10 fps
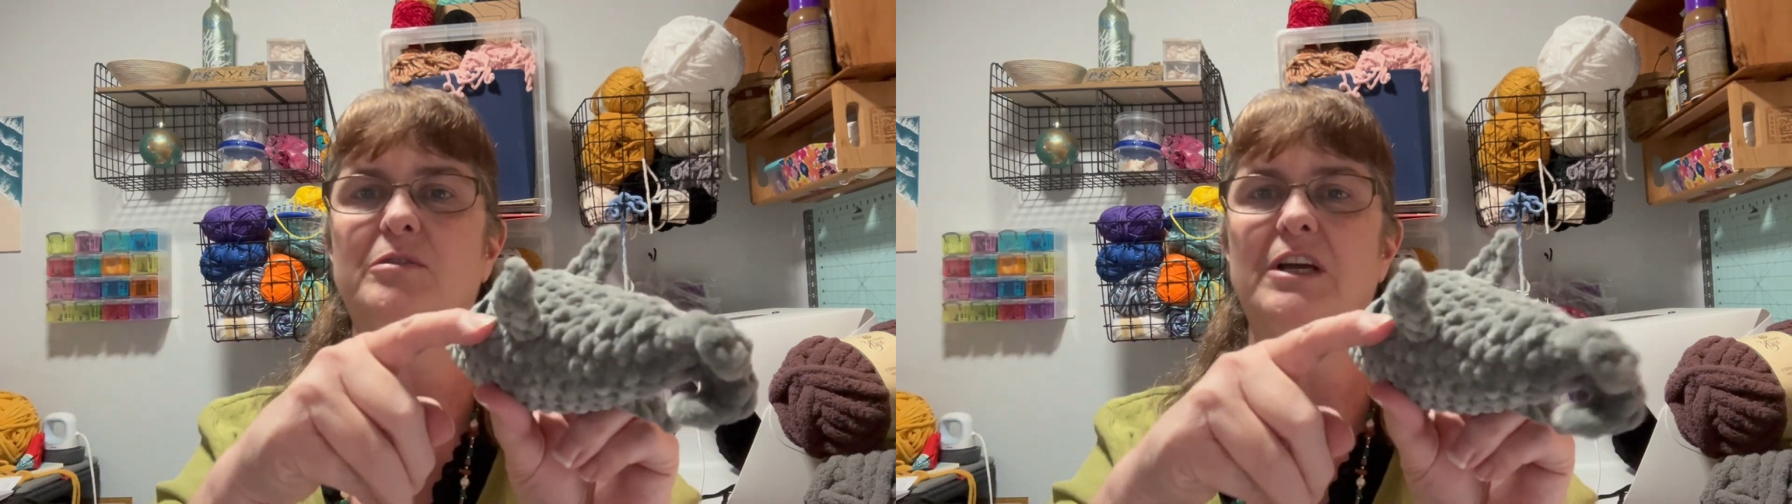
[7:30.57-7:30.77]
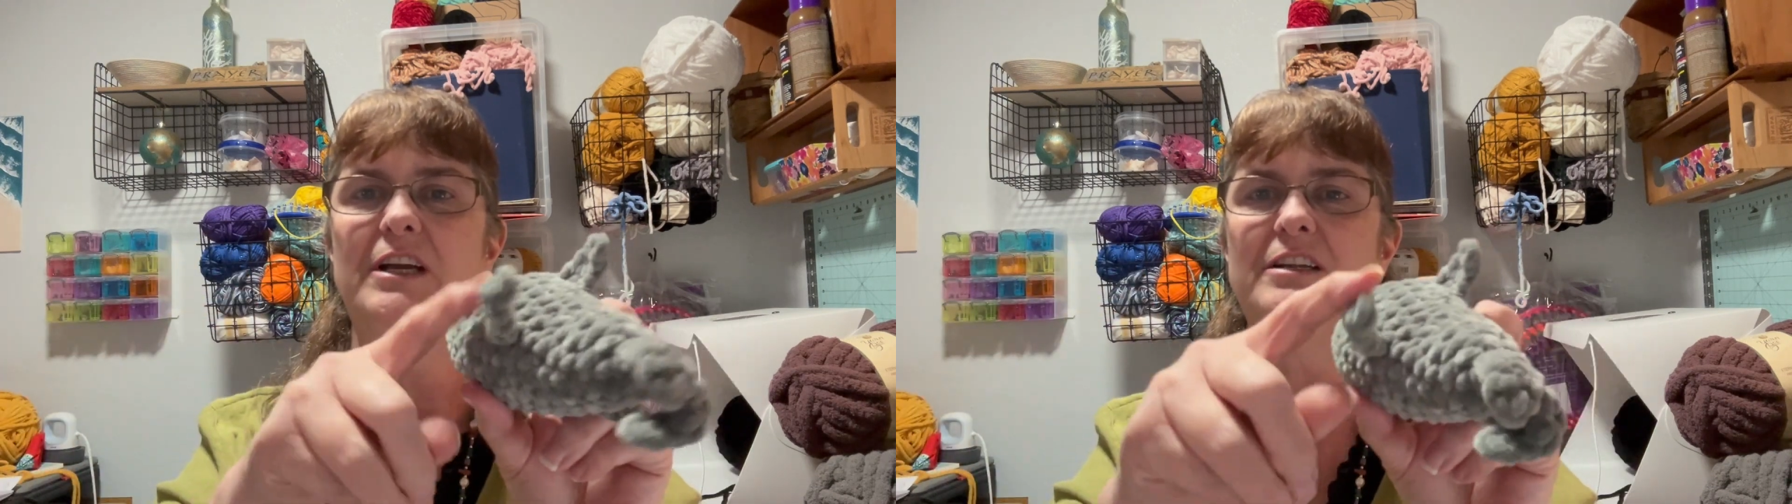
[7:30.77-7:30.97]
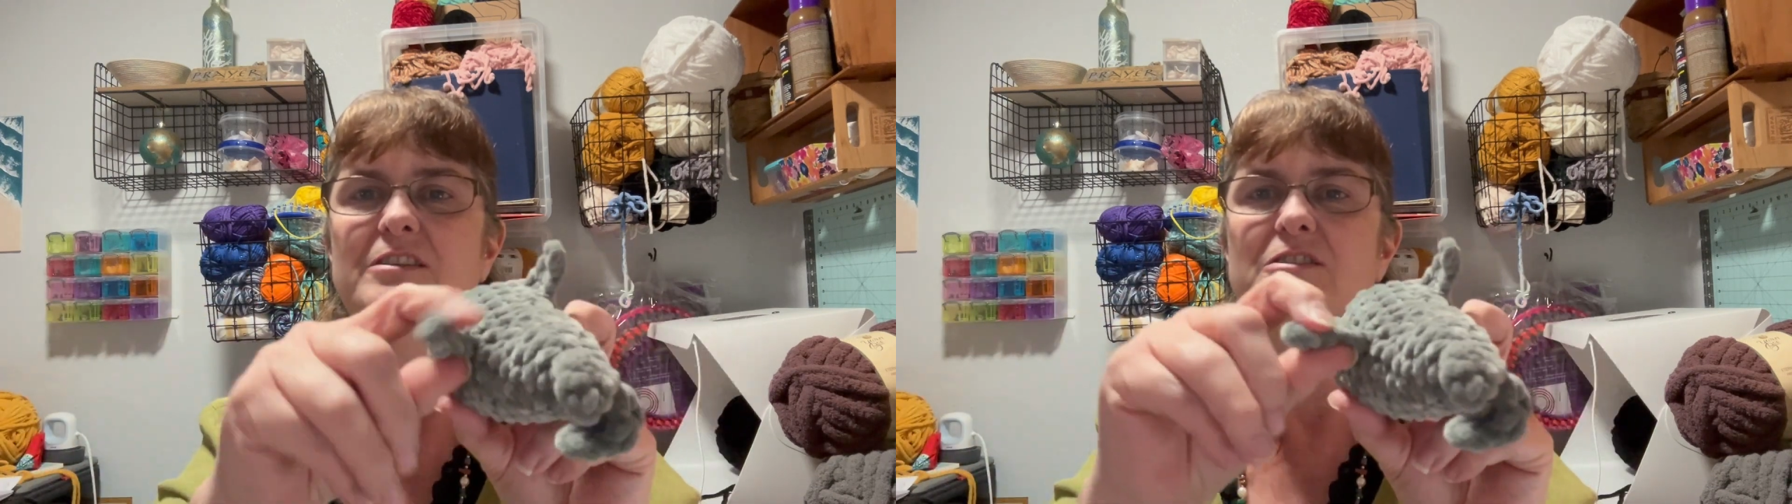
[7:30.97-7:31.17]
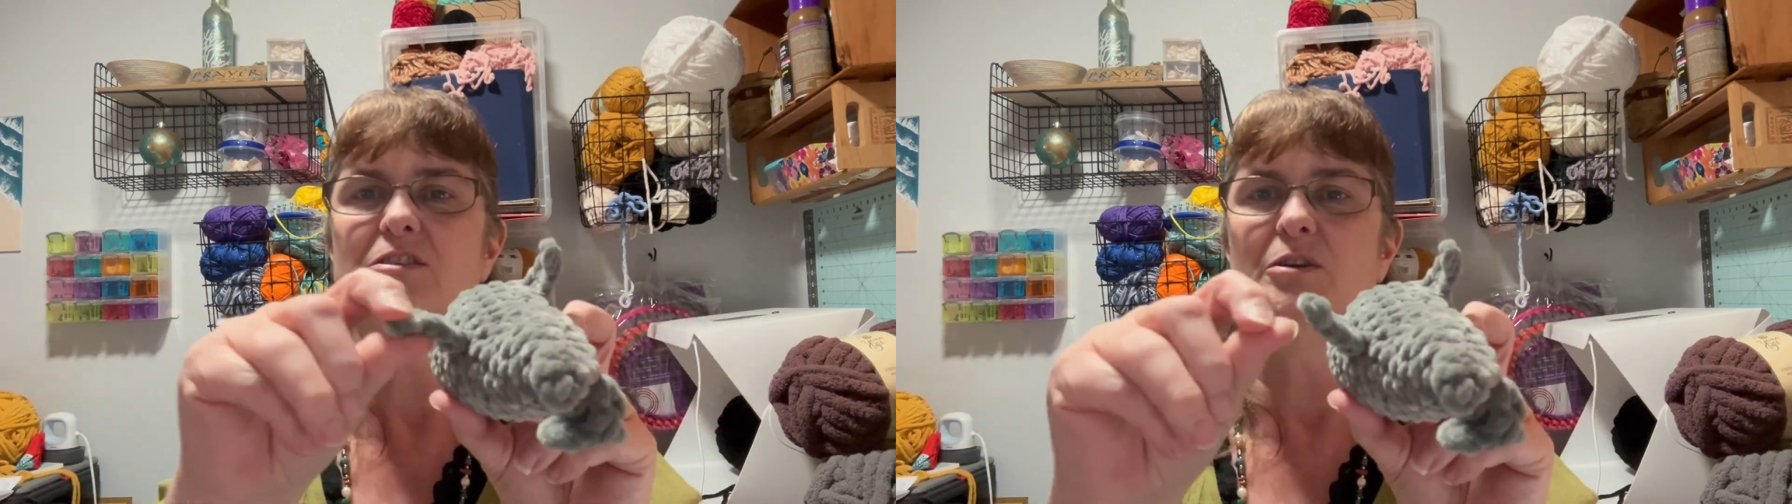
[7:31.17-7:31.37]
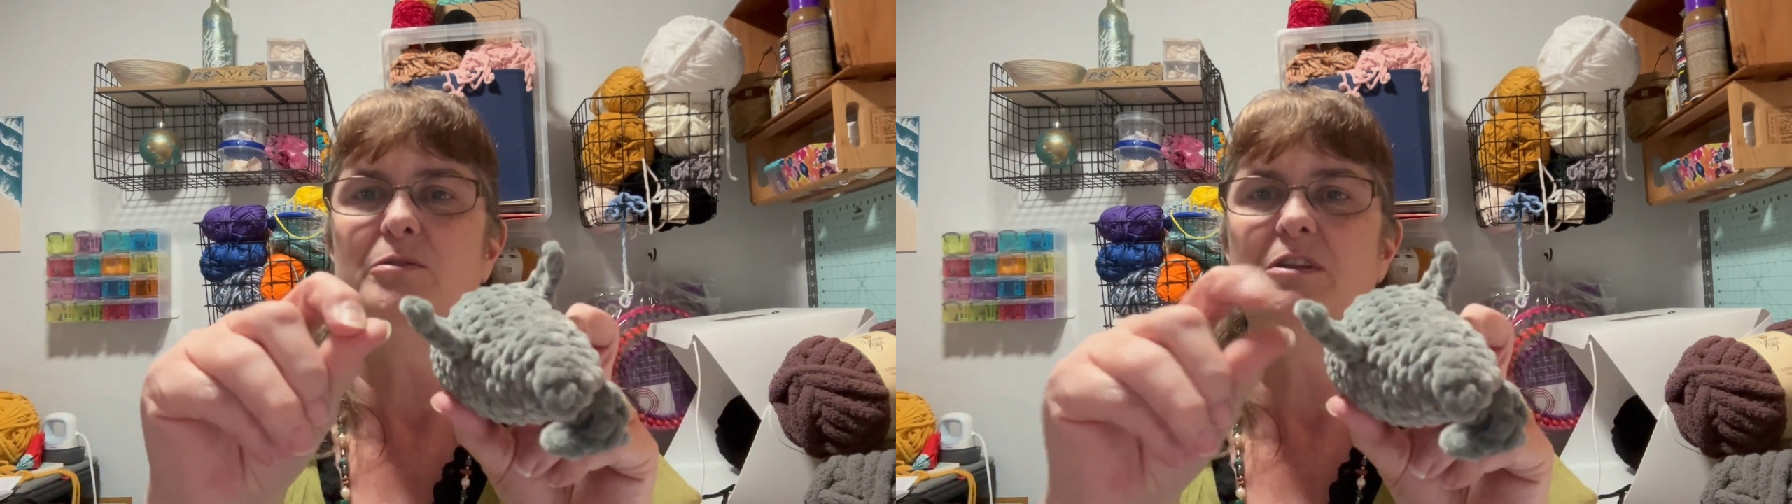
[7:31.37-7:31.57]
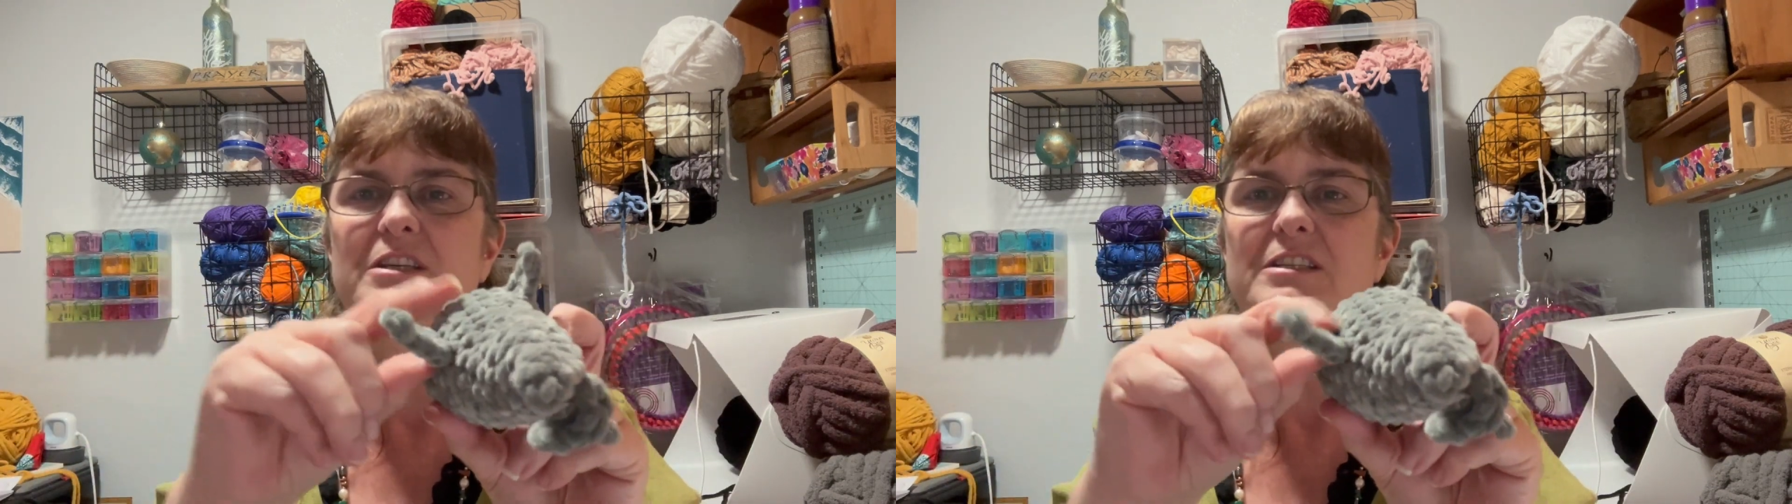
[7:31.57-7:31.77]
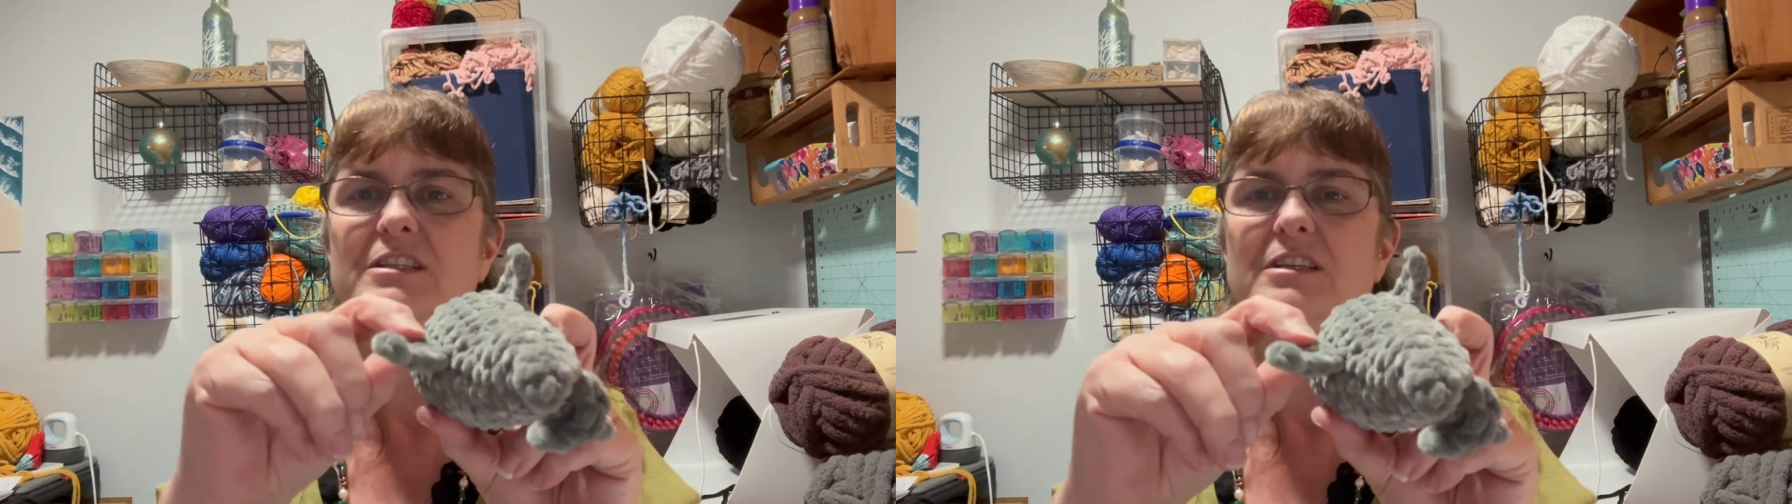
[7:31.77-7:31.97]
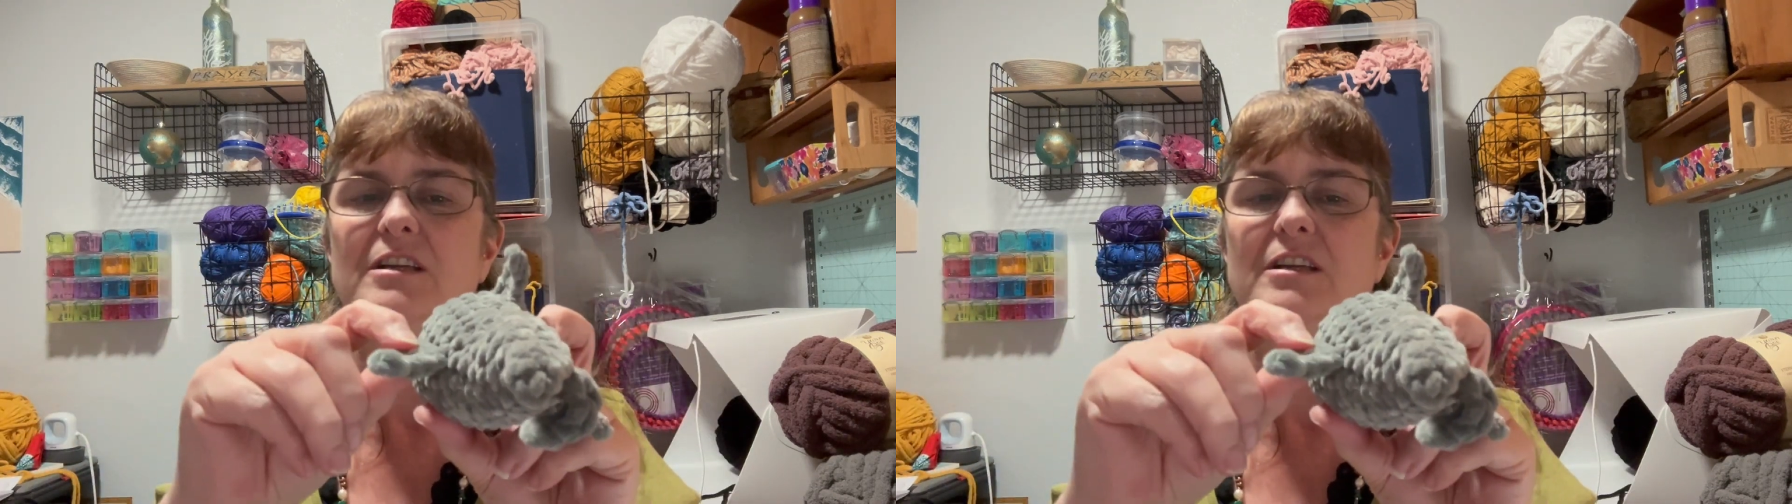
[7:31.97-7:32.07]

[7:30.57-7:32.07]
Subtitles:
kind of sew this,